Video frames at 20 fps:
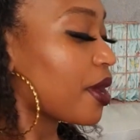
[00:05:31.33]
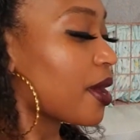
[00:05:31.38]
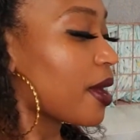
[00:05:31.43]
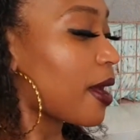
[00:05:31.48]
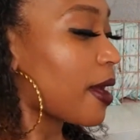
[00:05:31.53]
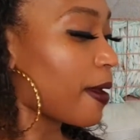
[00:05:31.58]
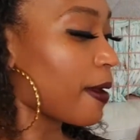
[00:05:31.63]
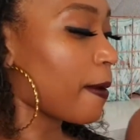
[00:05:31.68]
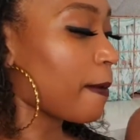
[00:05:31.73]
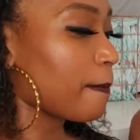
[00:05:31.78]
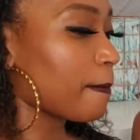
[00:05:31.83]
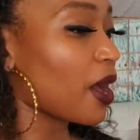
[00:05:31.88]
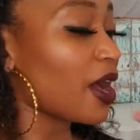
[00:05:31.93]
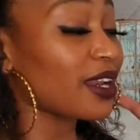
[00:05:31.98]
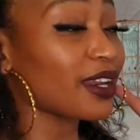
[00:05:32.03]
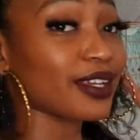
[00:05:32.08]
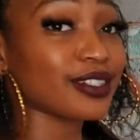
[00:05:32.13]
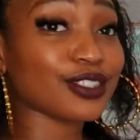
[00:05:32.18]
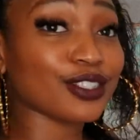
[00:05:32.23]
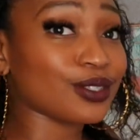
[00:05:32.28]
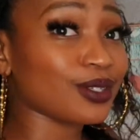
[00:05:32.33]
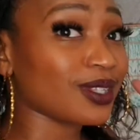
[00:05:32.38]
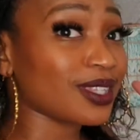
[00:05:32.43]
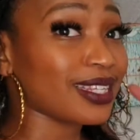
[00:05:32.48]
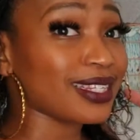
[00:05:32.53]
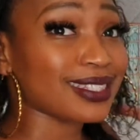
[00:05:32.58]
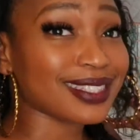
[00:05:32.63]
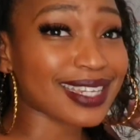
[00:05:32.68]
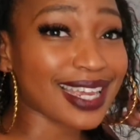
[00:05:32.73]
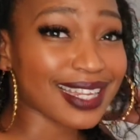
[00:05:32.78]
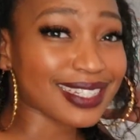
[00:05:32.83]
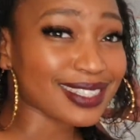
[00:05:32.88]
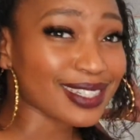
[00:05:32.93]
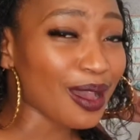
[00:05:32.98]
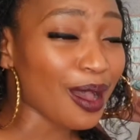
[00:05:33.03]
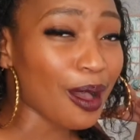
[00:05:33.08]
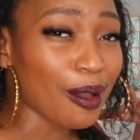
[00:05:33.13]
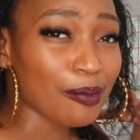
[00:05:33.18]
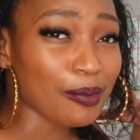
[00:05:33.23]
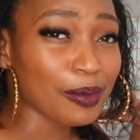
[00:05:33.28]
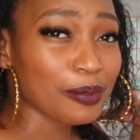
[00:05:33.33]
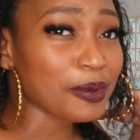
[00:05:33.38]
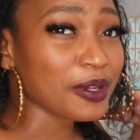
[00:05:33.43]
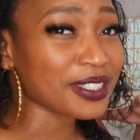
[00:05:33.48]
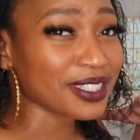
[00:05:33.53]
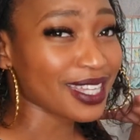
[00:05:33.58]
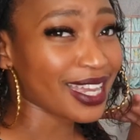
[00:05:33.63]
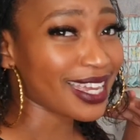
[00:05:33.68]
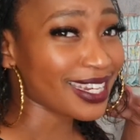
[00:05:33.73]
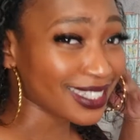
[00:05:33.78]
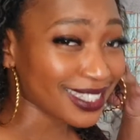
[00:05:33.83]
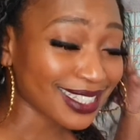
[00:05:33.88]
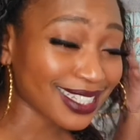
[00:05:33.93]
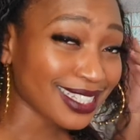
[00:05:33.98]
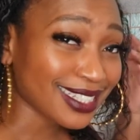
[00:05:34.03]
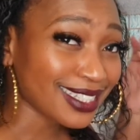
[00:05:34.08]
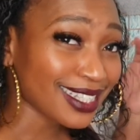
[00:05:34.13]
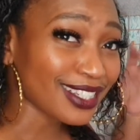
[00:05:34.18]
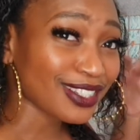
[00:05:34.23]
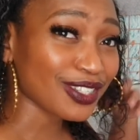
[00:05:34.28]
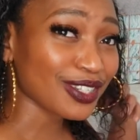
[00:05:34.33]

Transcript: I like to do things standing up, because I had a C-section.